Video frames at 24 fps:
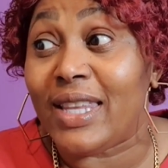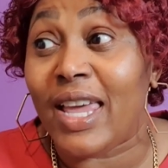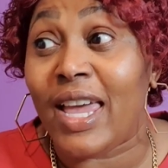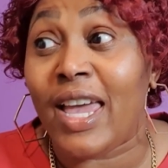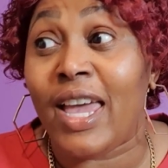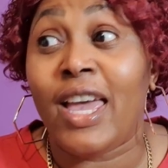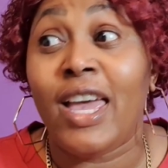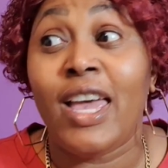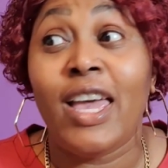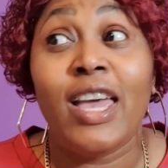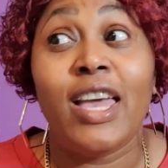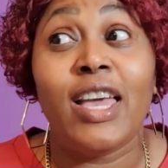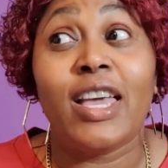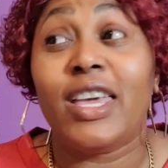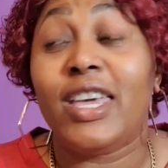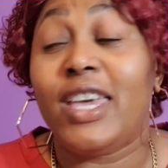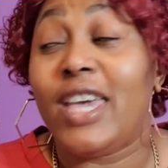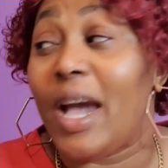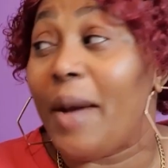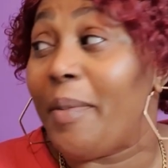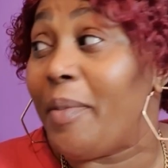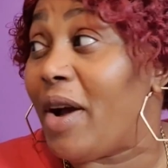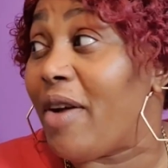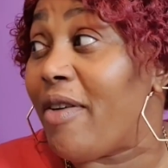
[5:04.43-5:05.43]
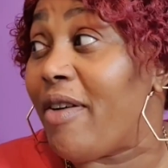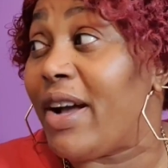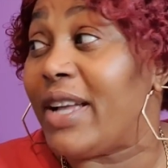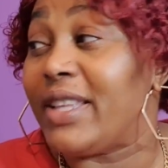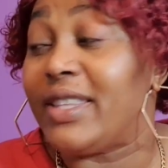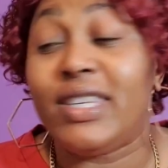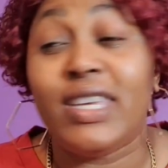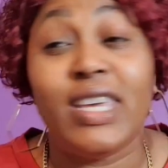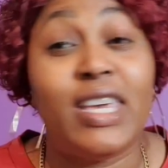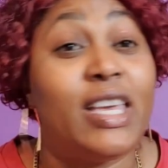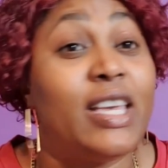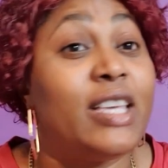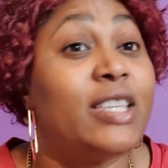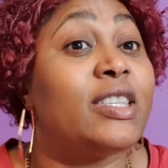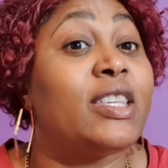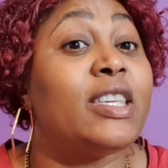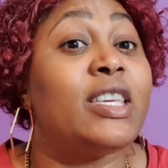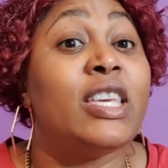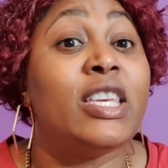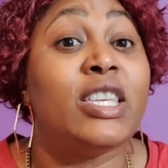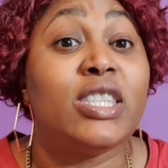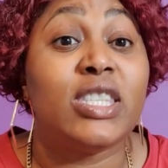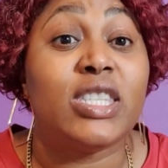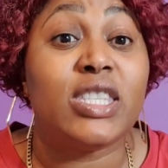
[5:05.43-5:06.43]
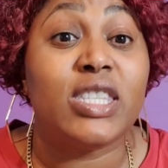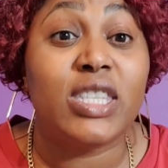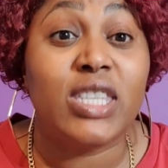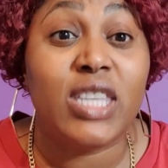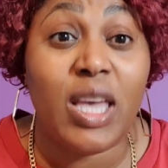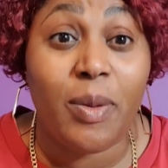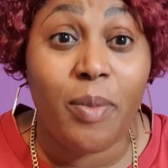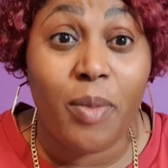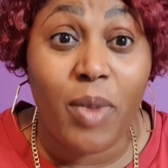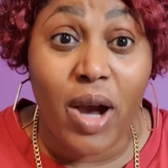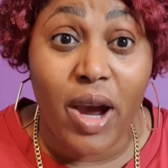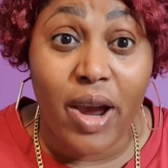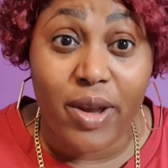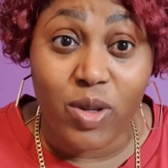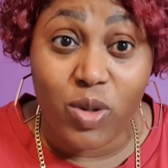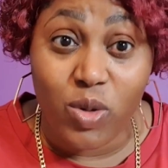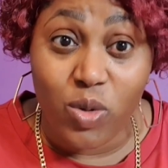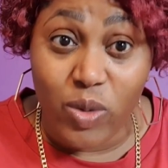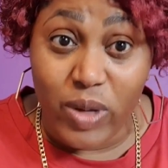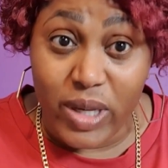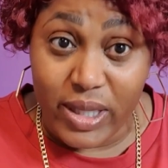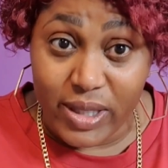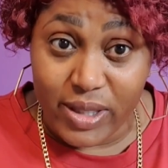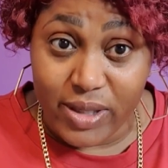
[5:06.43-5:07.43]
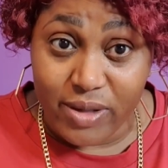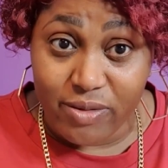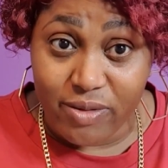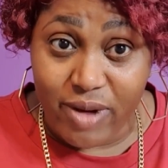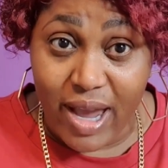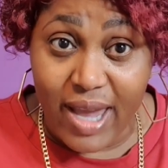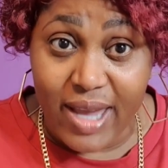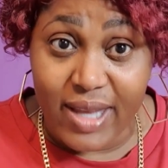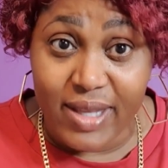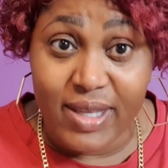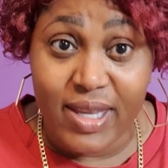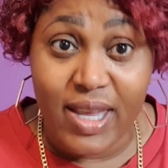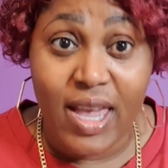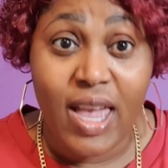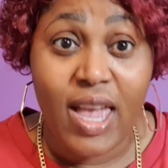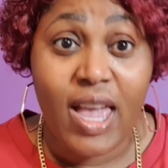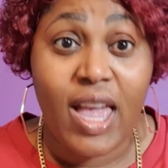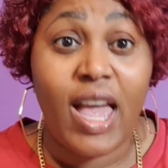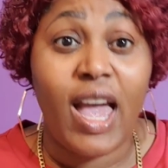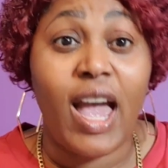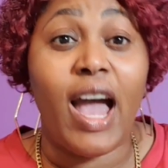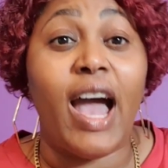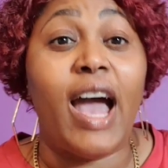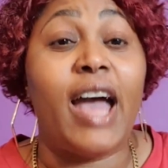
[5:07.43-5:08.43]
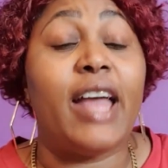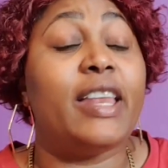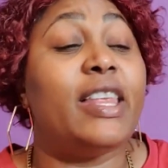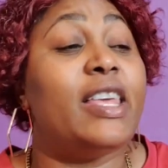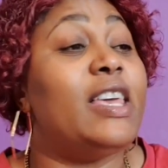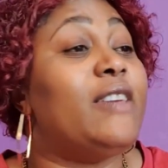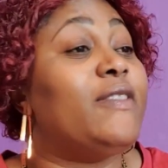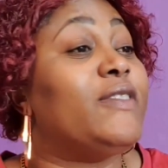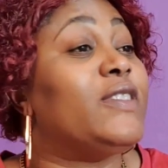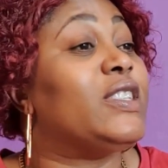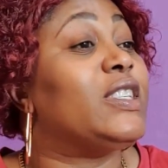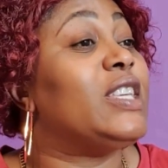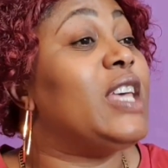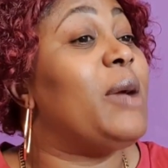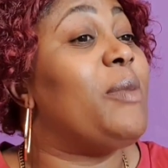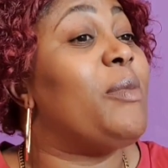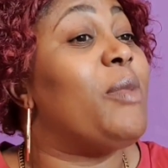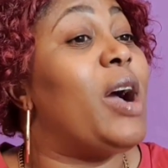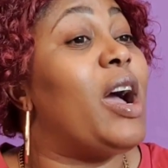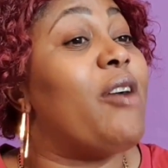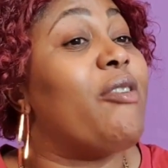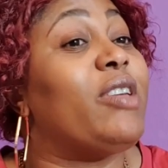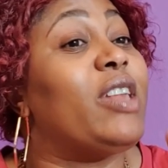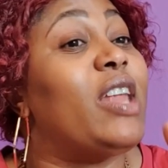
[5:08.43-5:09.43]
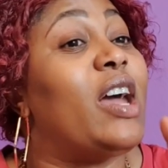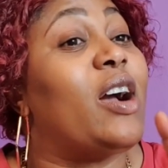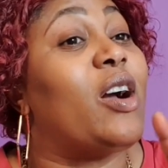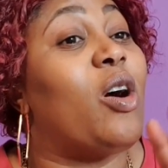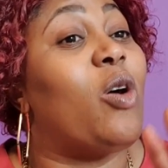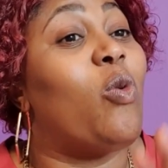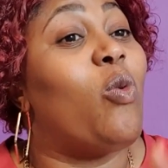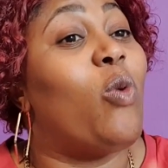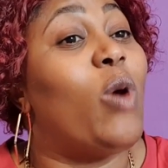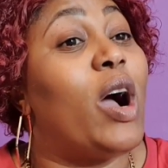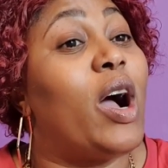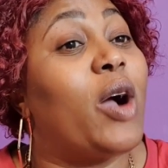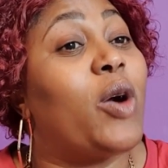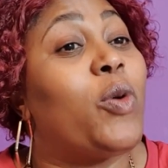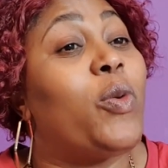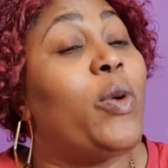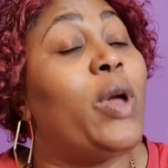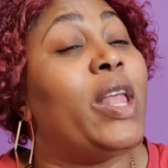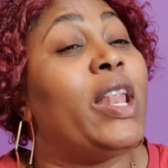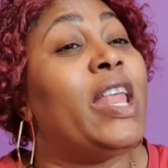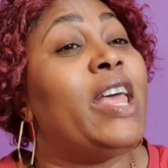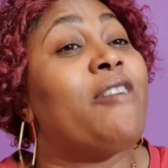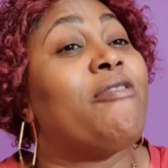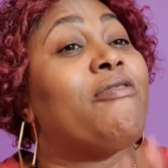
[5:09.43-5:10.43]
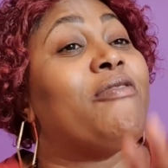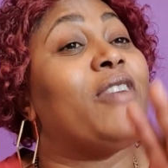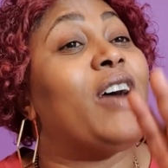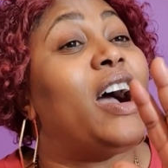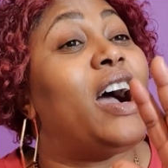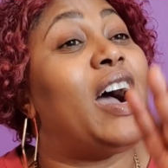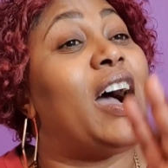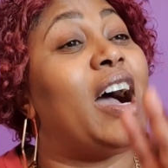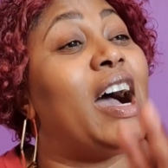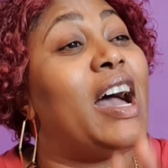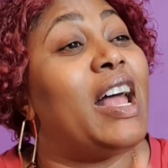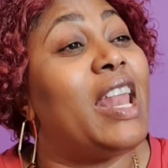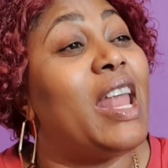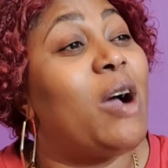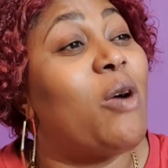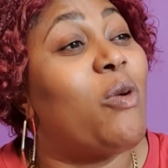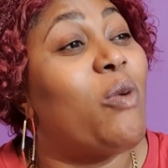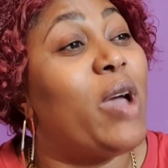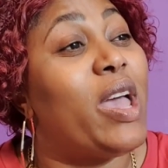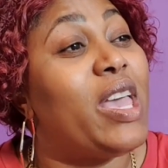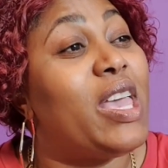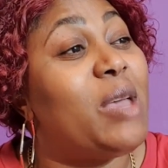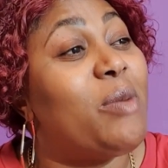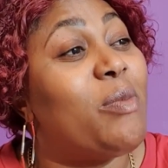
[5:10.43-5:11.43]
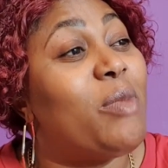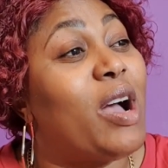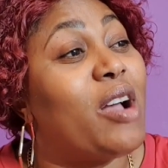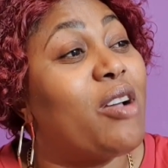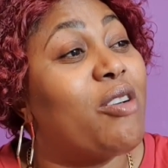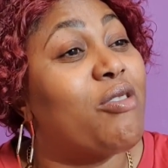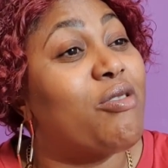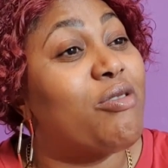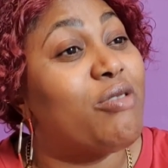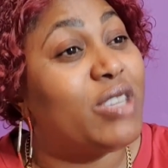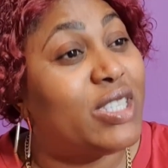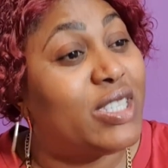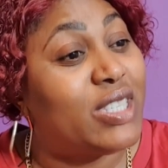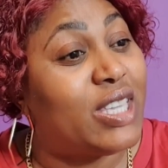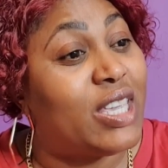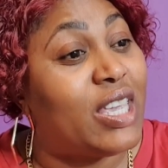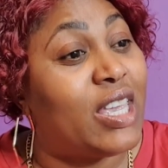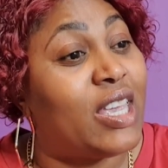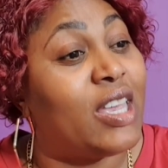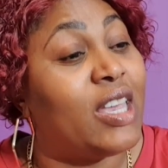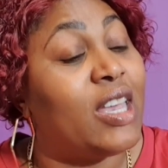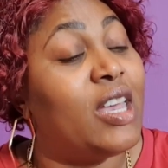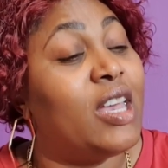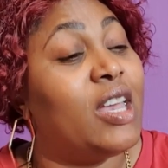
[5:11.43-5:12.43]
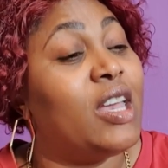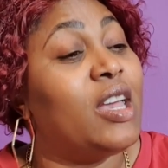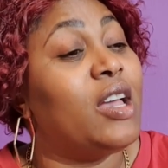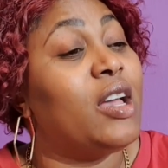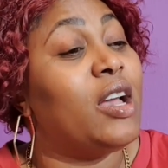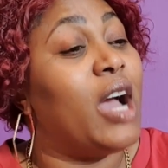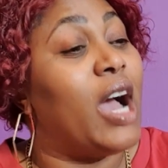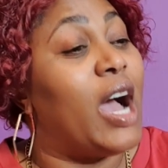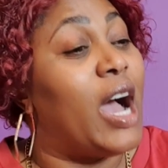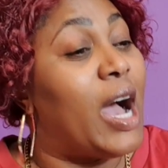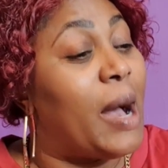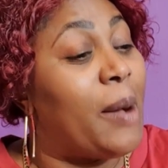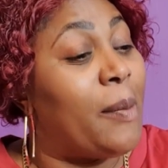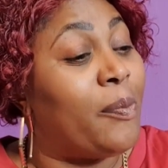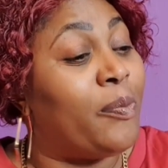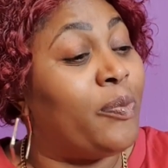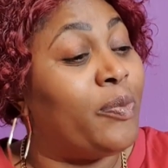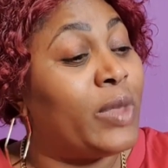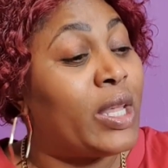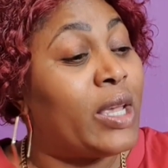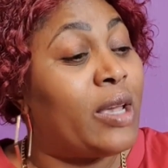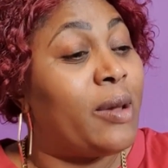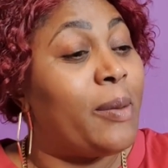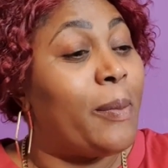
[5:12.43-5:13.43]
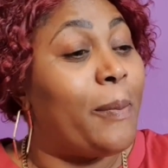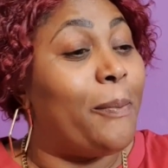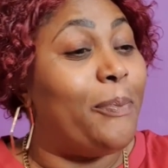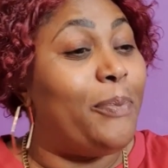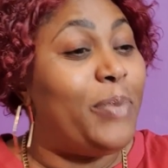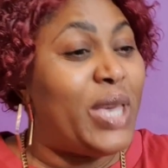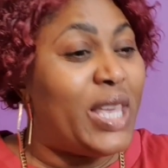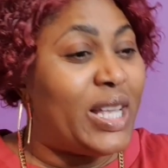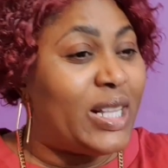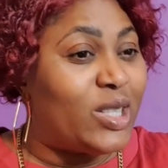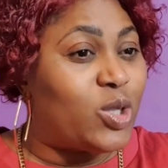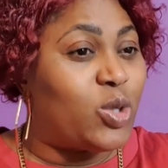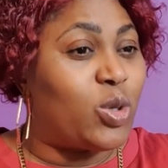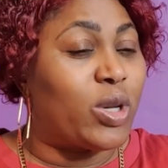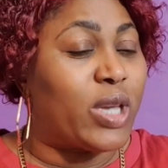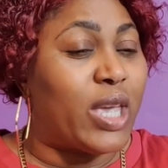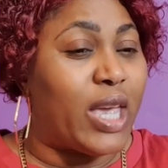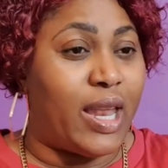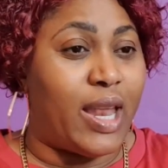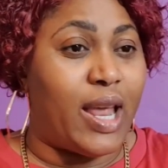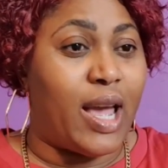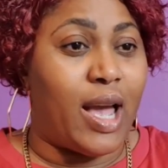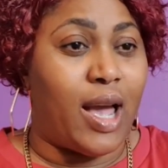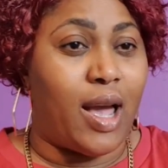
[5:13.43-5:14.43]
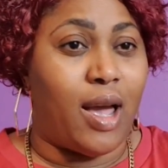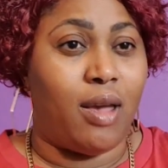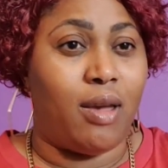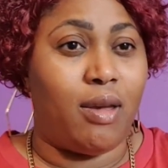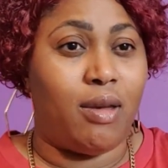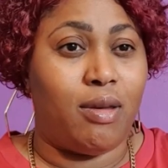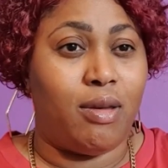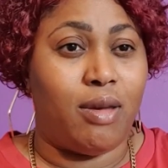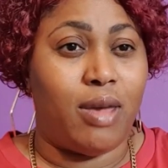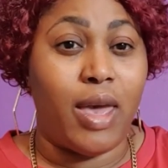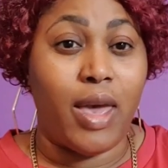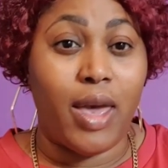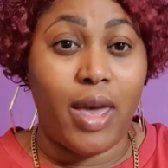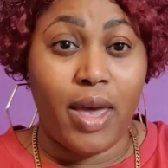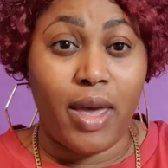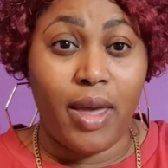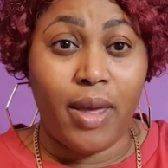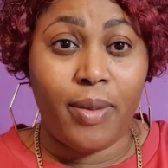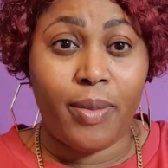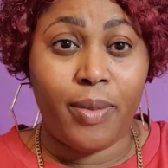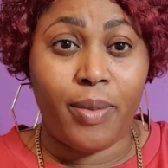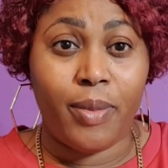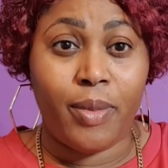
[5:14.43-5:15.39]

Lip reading: there, camera things is same her do it, right? And if same her go walk way left, all the way him and Chrissy build together, eh?